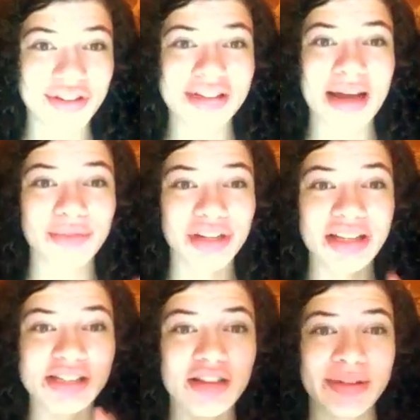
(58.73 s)
I'm reading
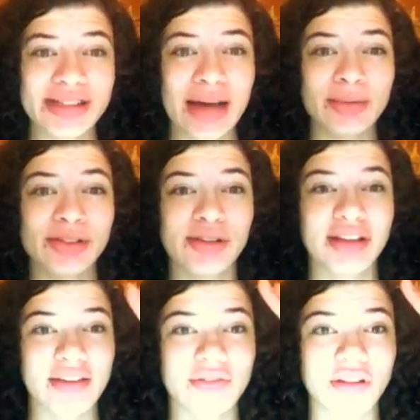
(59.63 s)
this off my tablet, so
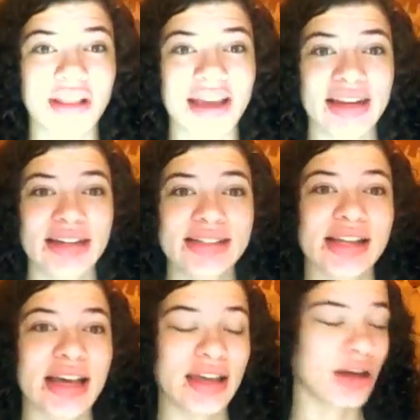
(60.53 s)
if the light is
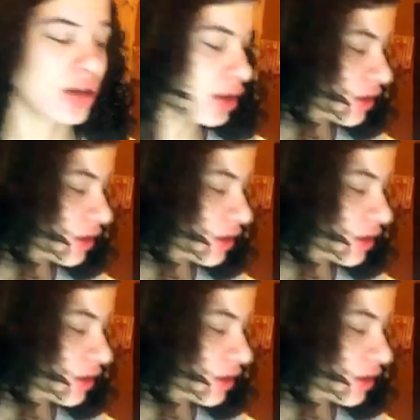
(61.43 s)
I'll